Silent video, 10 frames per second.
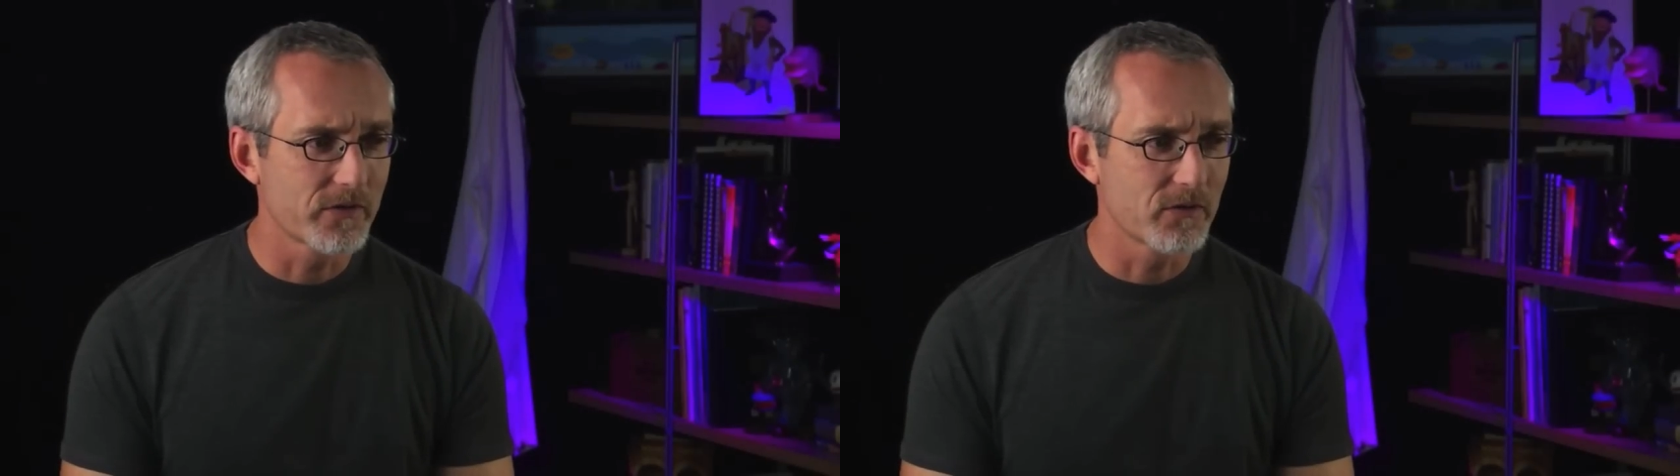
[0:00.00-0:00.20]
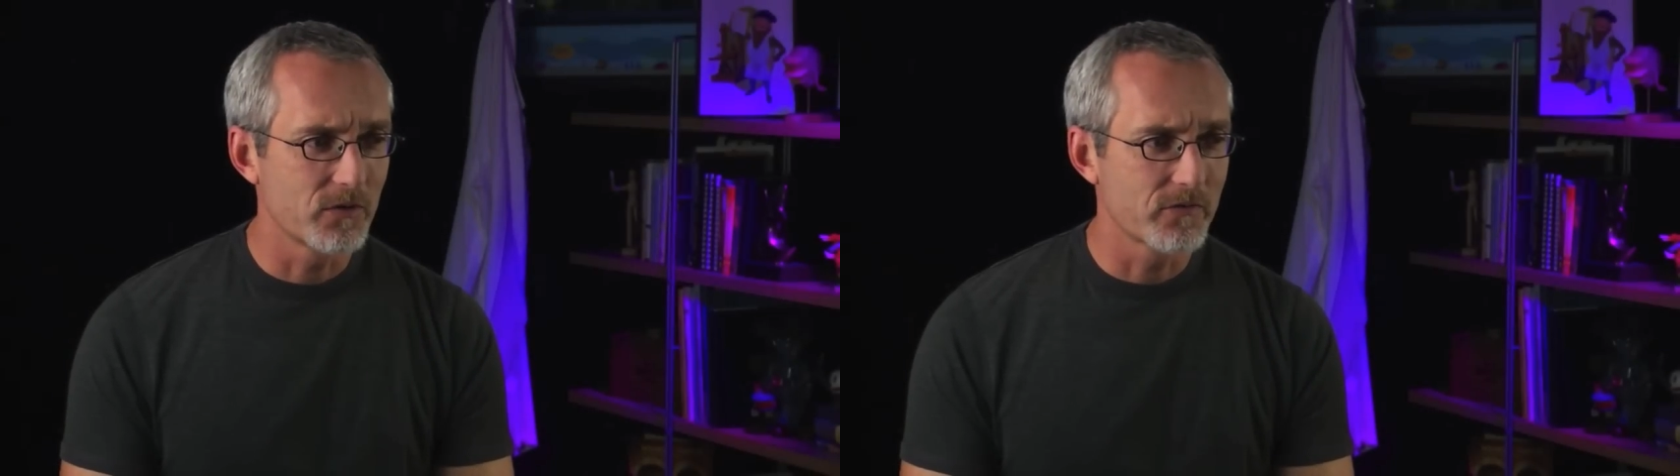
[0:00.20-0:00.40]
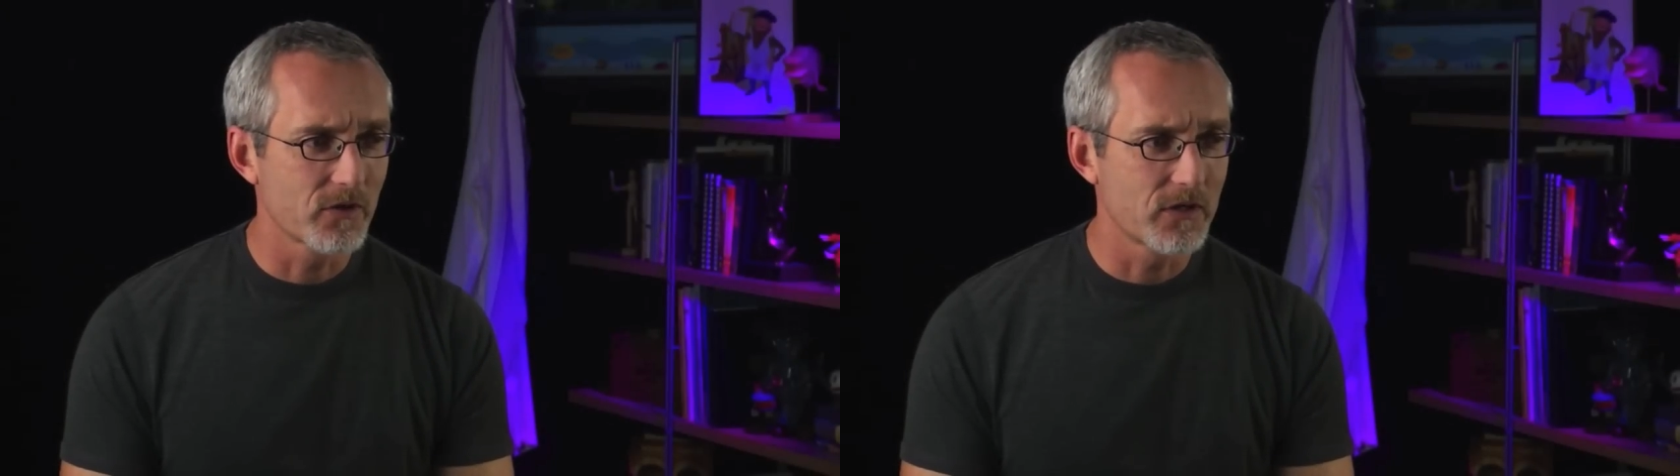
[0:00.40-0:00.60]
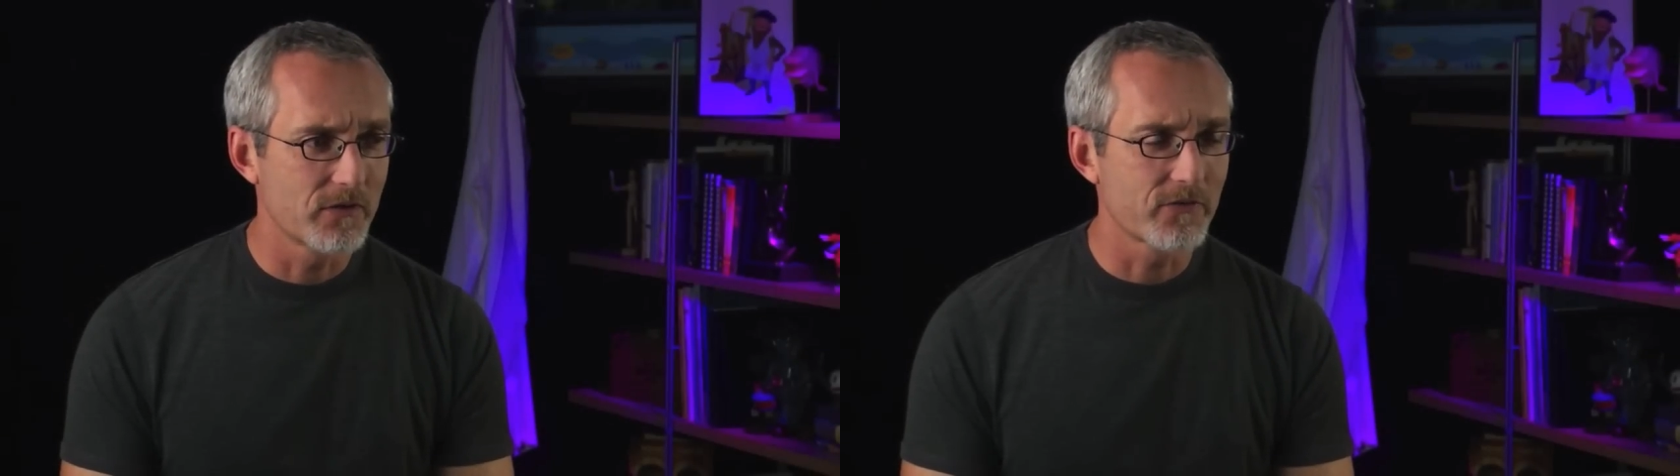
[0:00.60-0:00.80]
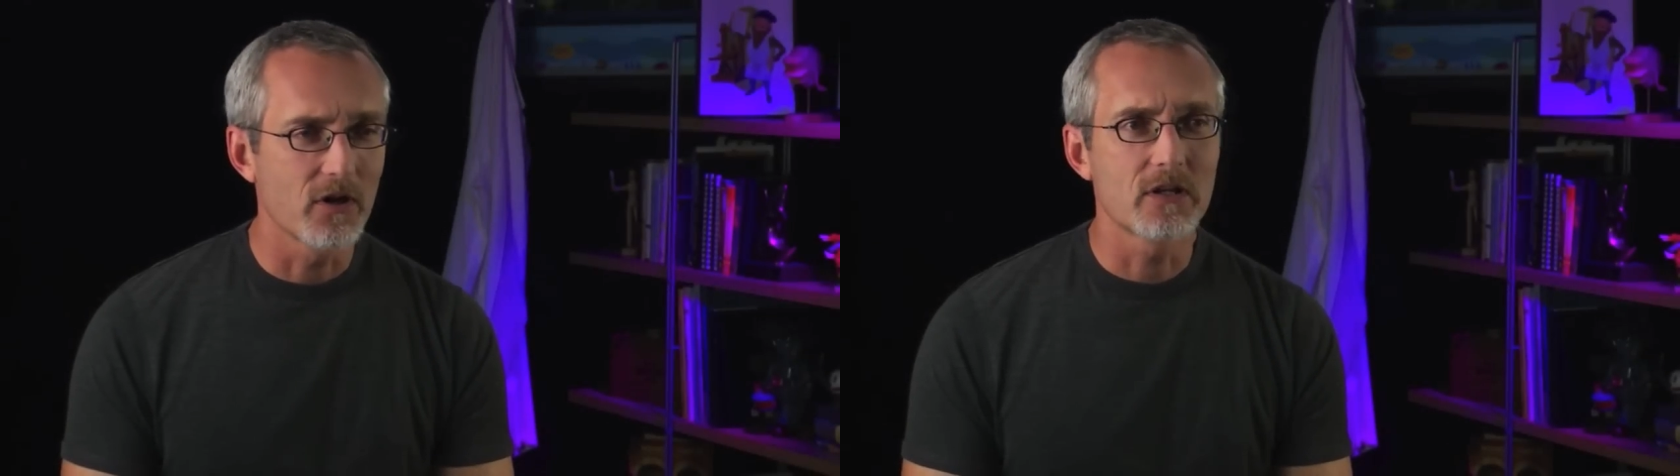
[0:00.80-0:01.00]
that we've
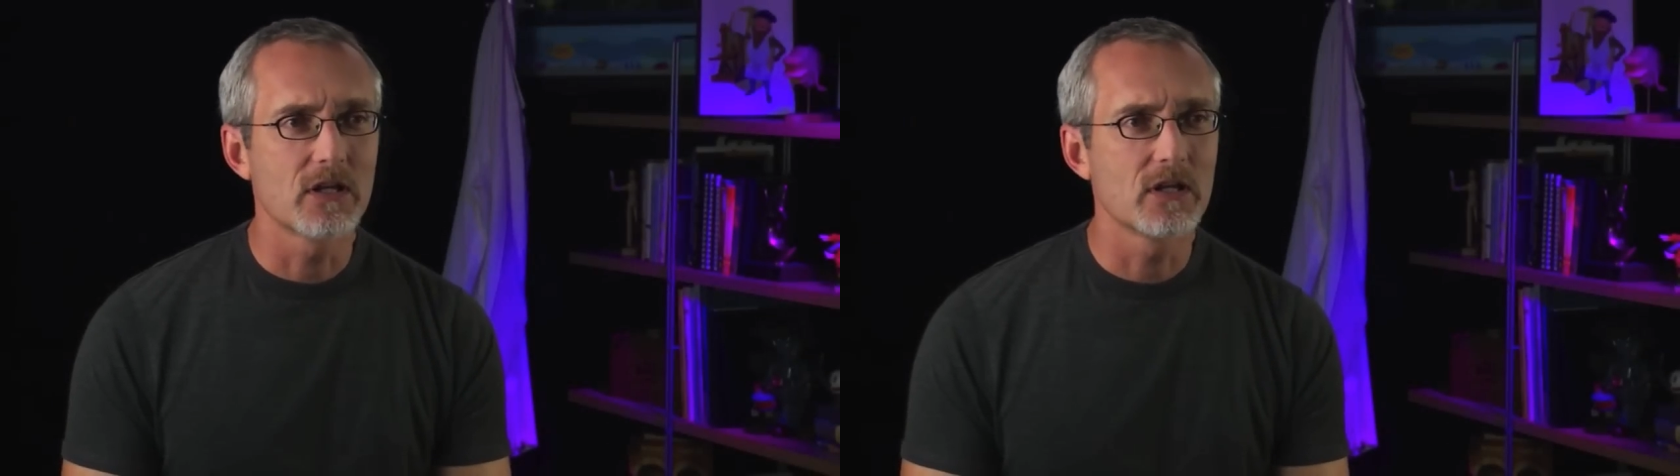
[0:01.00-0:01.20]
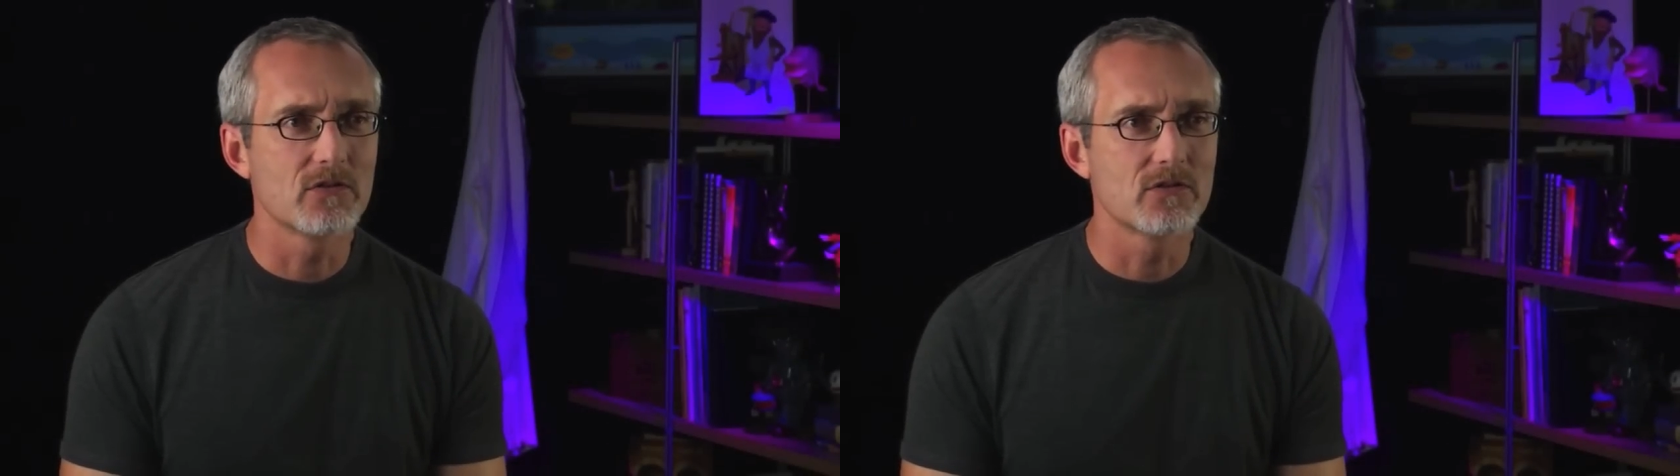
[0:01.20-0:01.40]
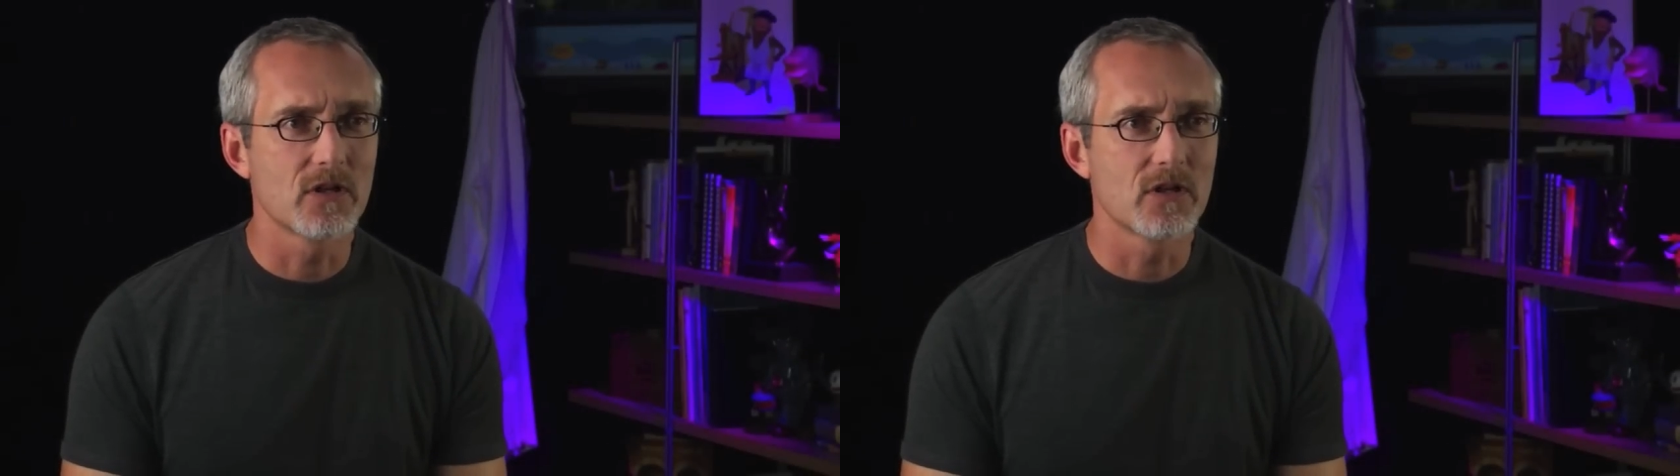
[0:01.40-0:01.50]
created for our kids,